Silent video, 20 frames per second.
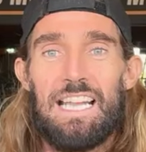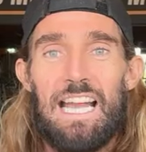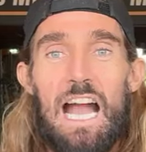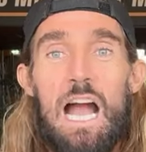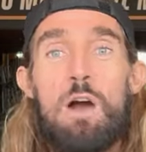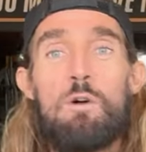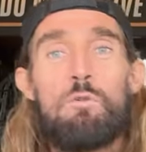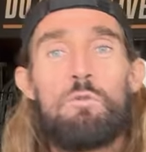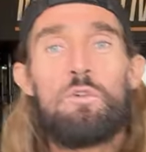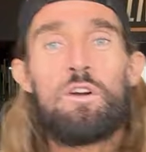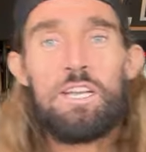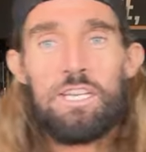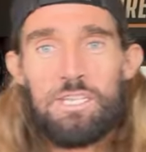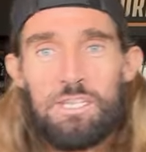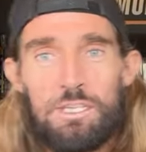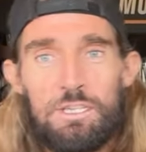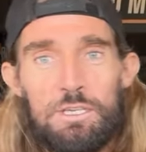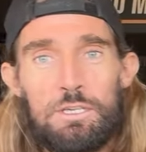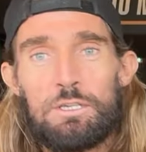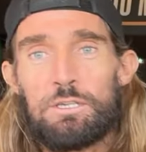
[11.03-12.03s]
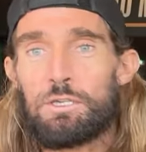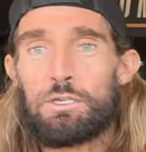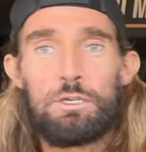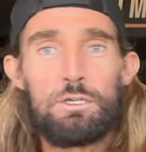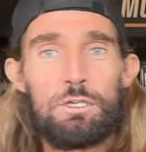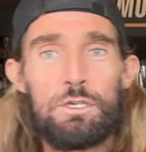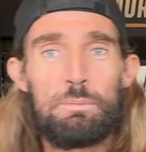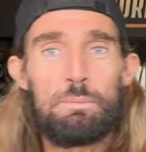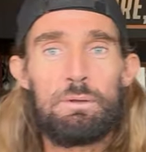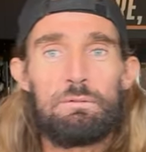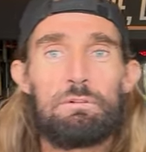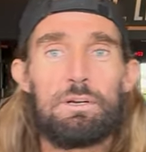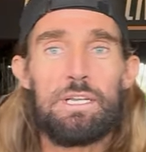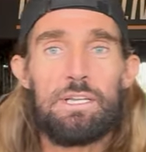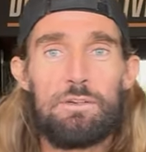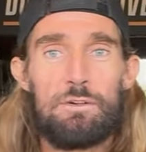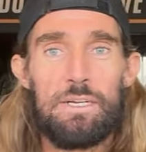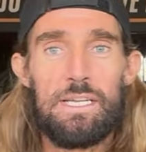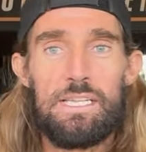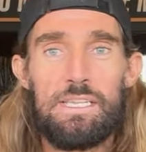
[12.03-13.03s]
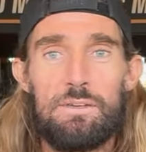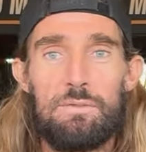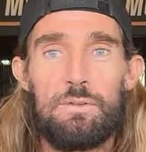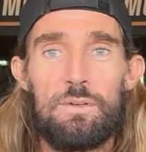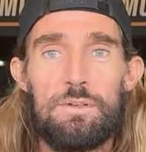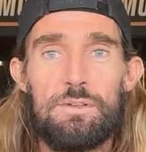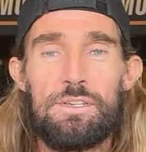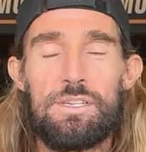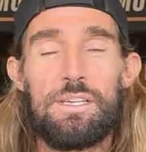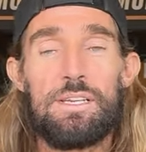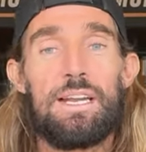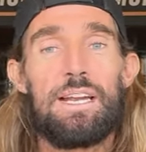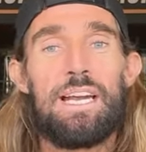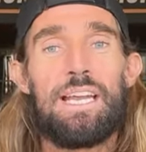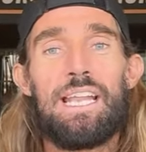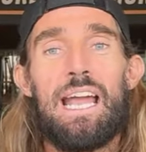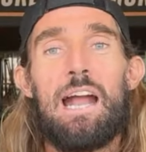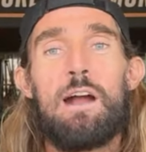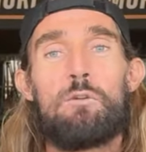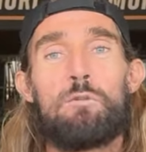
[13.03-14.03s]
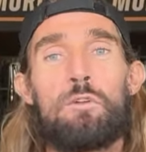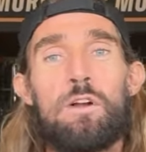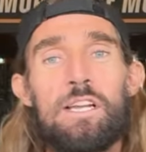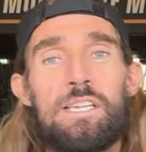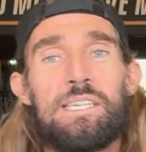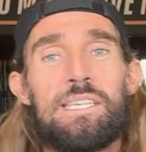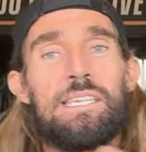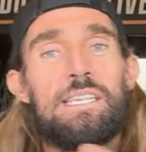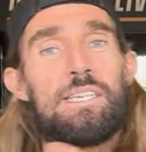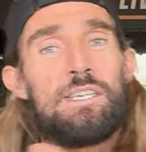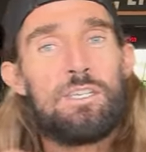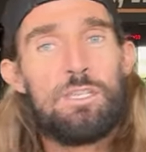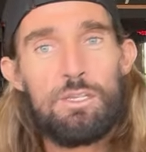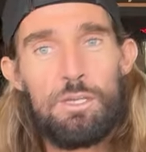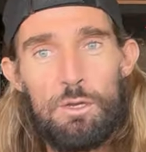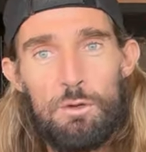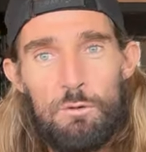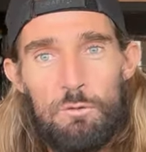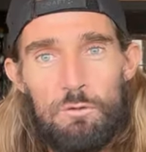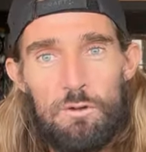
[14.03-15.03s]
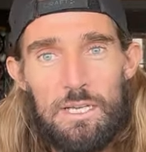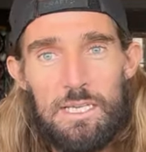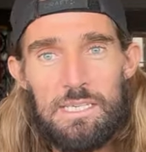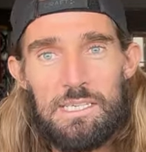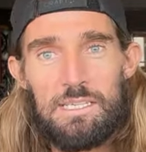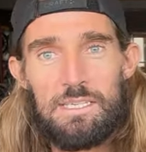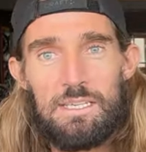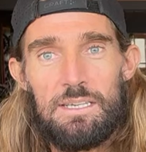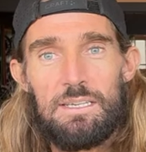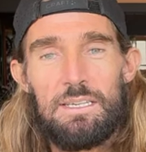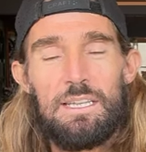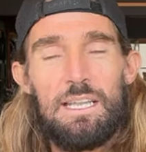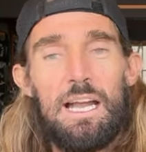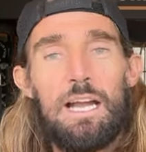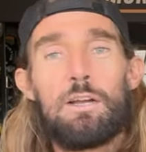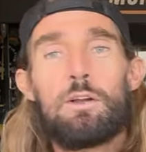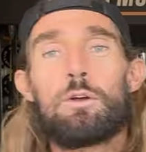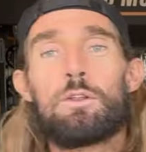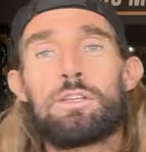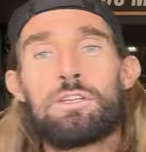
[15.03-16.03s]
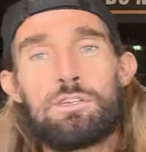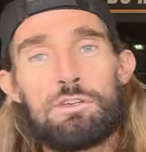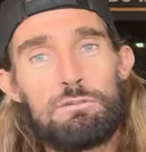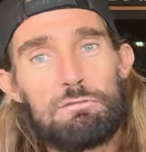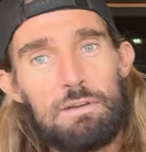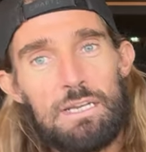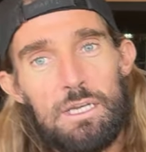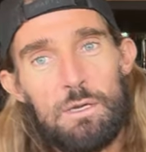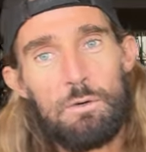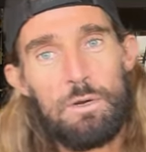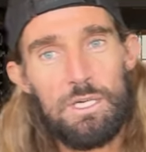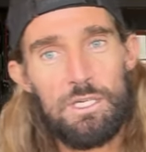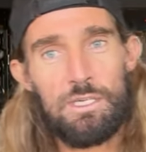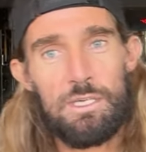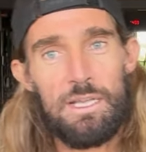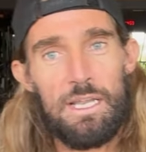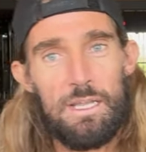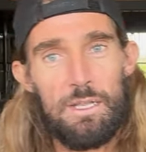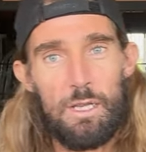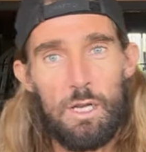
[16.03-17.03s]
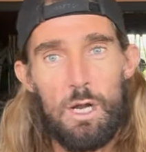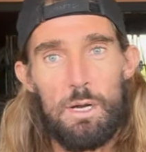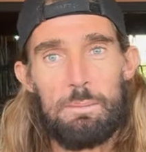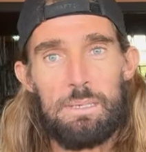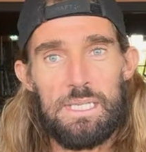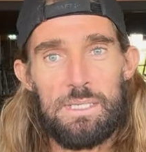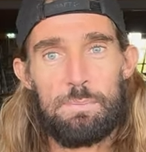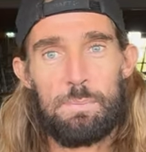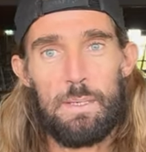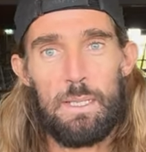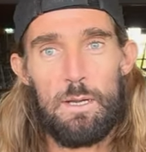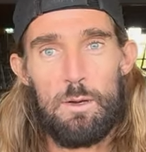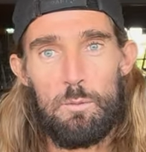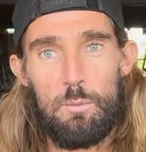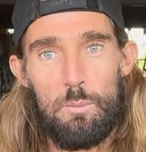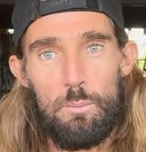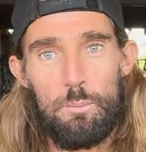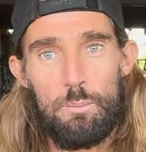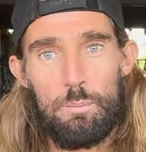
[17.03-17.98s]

How fast should you be running your intervals and how fast is too fast? I got this great question in the comments below.